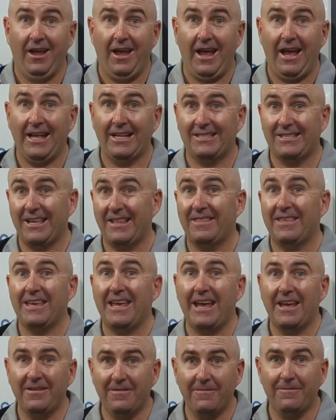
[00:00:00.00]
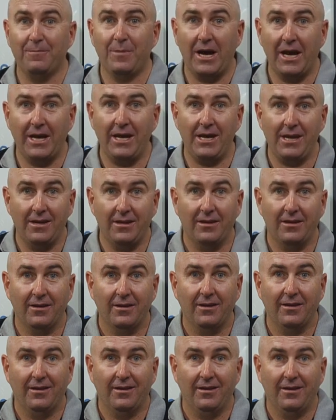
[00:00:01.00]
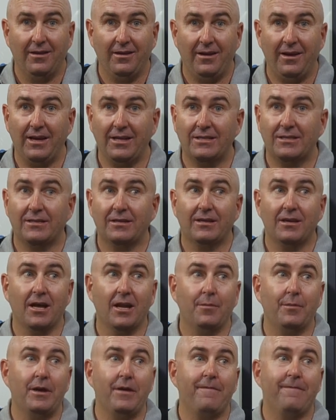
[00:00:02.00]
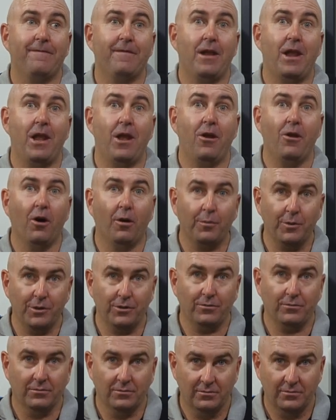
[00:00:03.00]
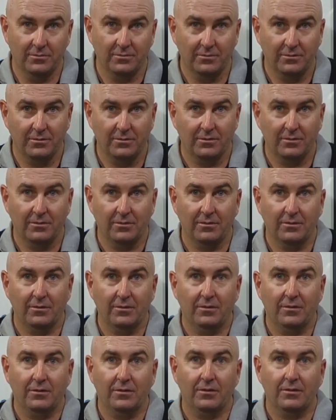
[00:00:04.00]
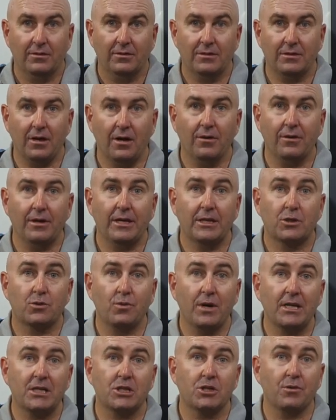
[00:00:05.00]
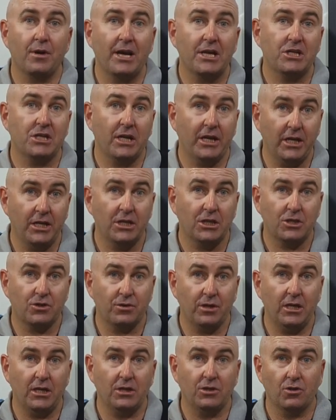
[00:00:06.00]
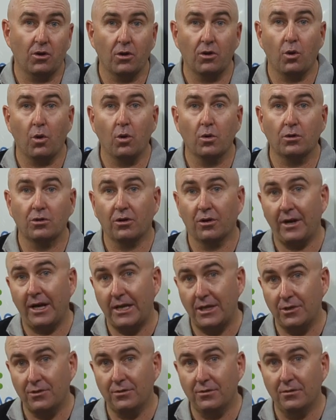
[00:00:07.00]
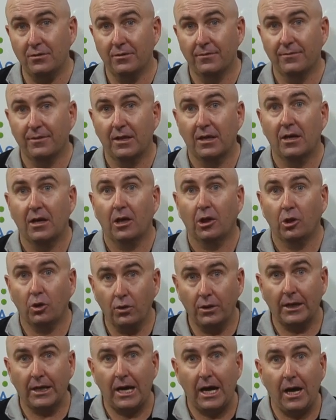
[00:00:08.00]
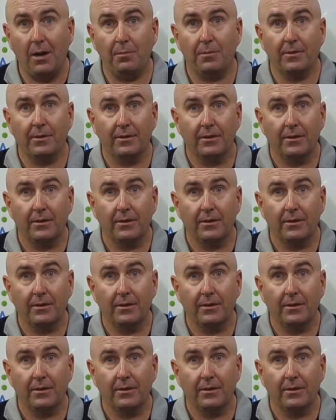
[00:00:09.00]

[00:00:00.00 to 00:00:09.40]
And it's at the end of May. It's going to be phenomenal. So it's restorationindustry.org.au. Look it up.